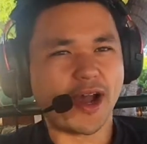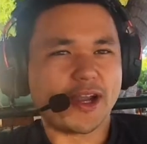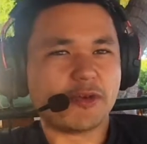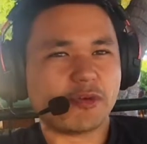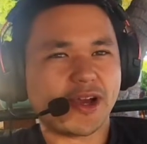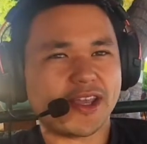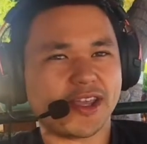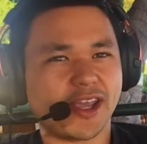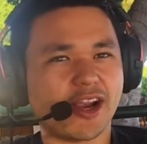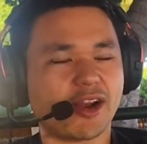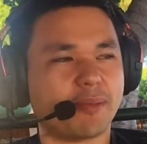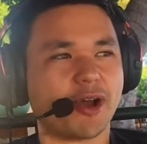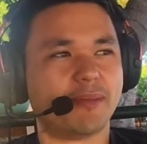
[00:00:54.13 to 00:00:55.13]
do I care
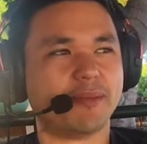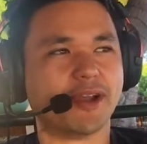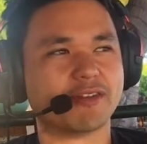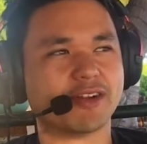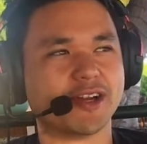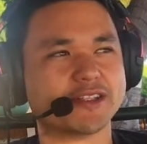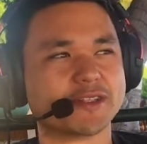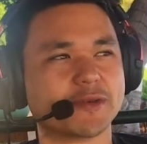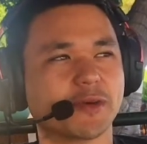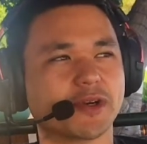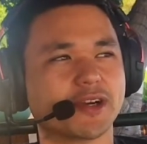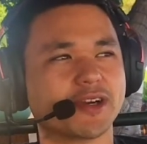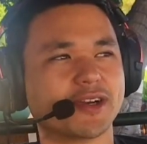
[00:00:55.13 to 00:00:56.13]
about my credit score?